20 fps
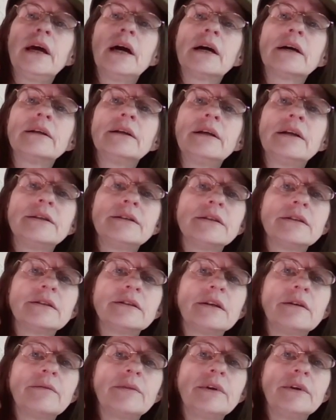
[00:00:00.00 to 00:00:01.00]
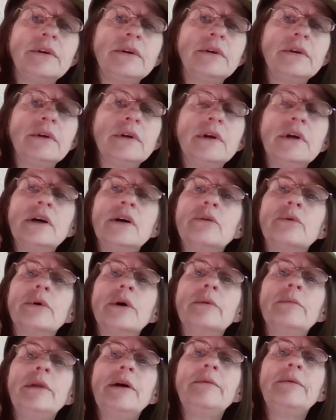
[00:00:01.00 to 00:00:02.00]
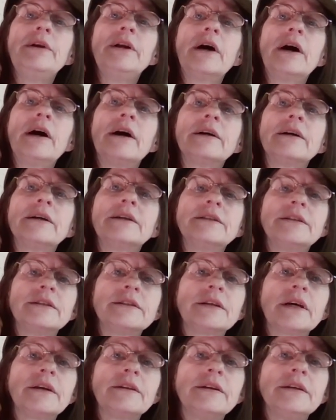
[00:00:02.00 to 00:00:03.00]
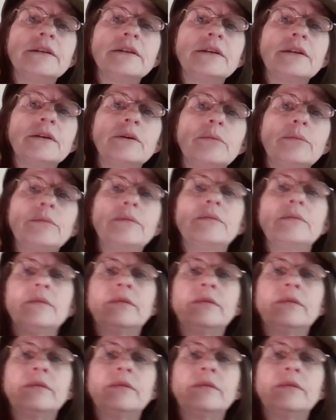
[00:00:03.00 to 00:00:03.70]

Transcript: necklace, something. Well, maybe not, because it's got these little,